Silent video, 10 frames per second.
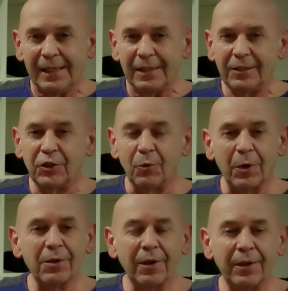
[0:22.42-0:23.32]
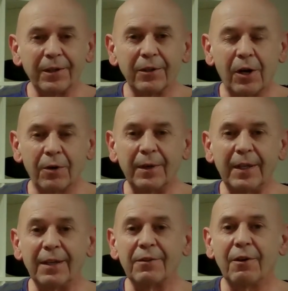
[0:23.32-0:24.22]
she works on concrete
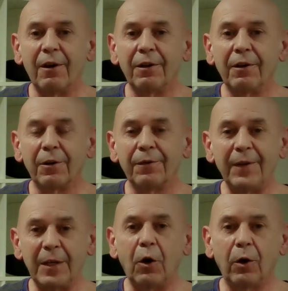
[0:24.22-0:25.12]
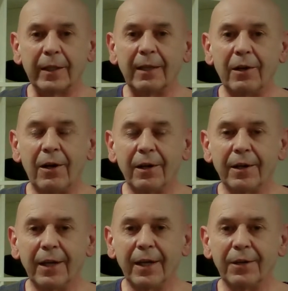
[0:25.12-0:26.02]
and is on her feet all day long,
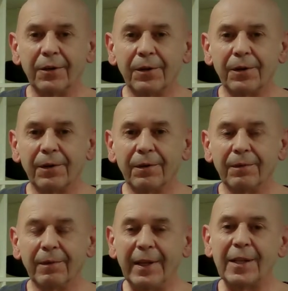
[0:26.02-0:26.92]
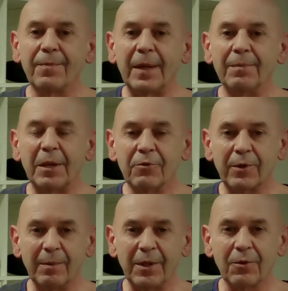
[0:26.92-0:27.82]
and her legs become
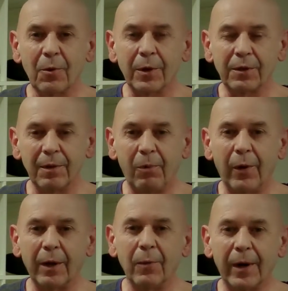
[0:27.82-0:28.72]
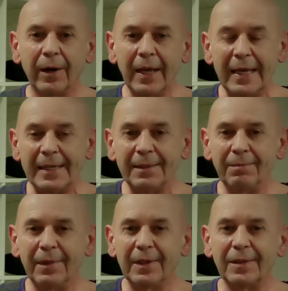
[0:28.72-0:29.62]
extremely sore to the point where
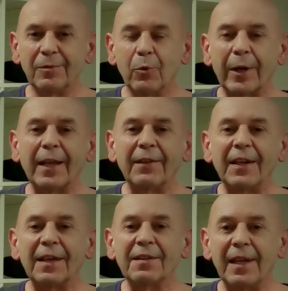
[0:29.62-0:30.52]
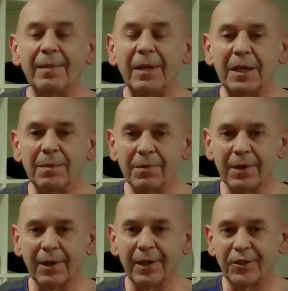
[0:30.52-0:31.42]
working the next day becomes
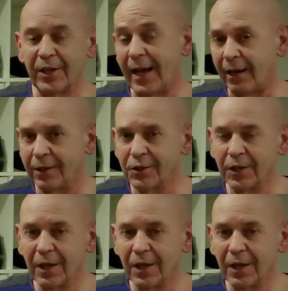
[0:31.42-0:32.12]
a challenge.